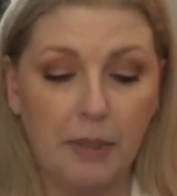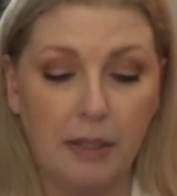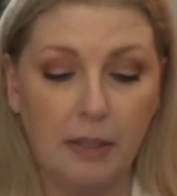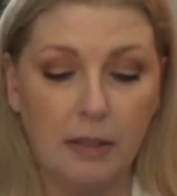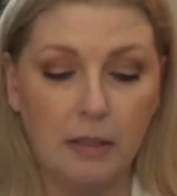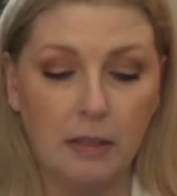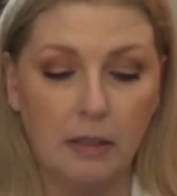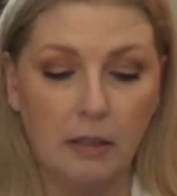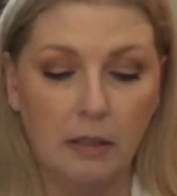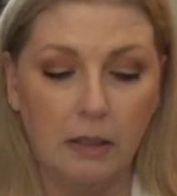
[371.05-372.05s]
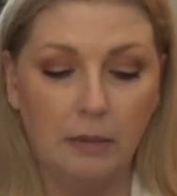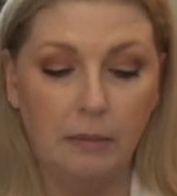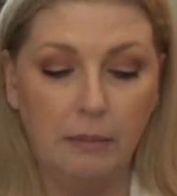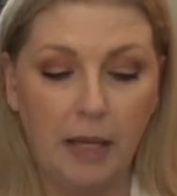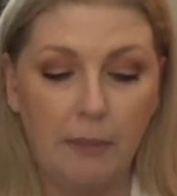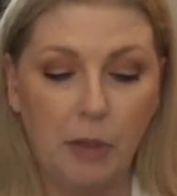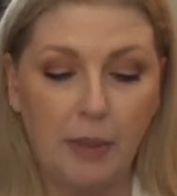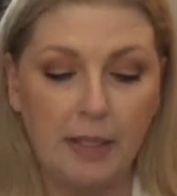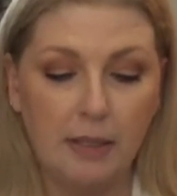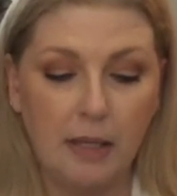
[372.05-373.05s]
but it's
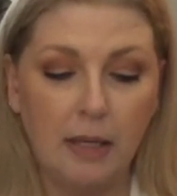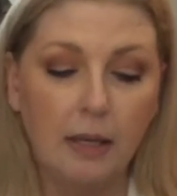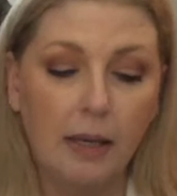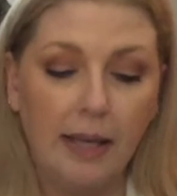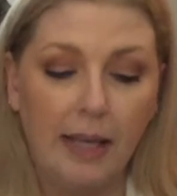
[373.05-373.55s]
M-U-S-C,